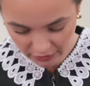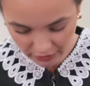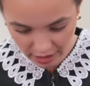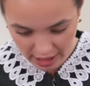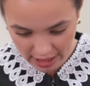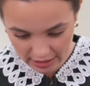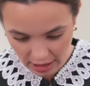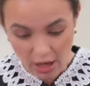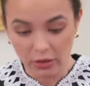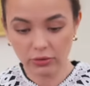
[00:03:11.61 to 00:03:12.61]
and fries.
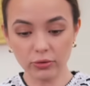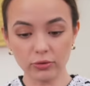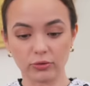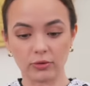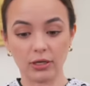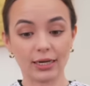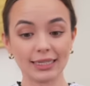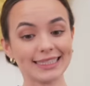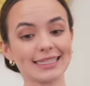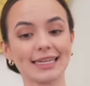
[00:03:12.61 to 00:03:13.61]
Ooh, a
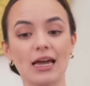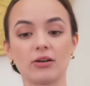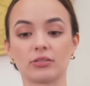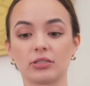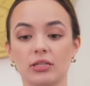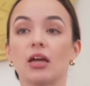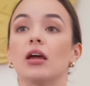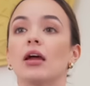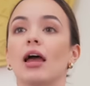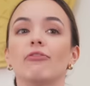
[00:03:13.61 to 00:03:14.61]
discount.
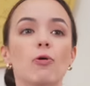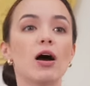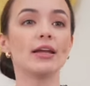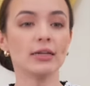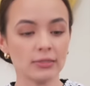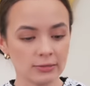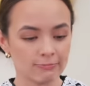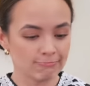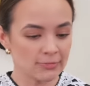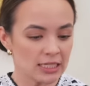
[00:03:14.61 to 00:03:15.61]
Everyone,
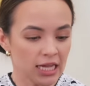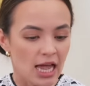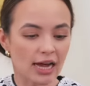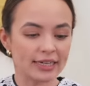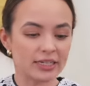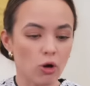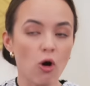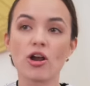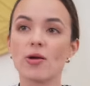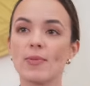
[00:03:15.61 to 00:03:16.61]
I need an
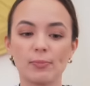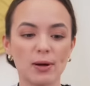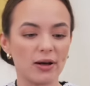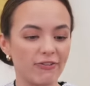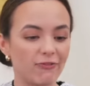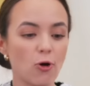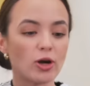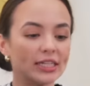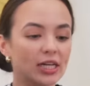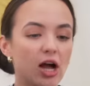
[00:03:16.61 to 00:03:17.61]
order minimum of
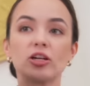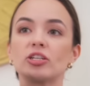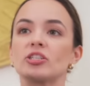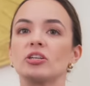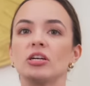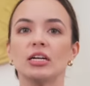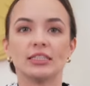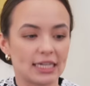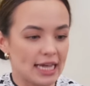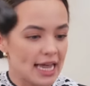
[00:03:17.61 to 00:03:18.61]
$40
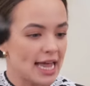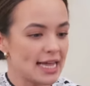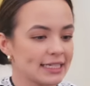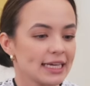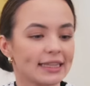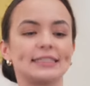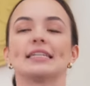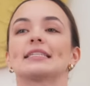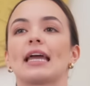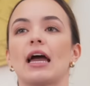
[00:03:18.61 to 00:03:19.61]
to hit the
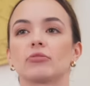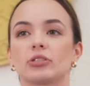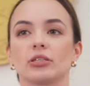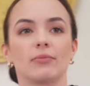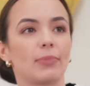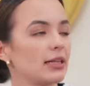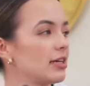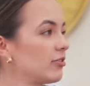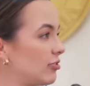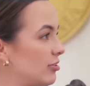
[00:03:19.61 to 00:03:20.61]
discount. Bailiff,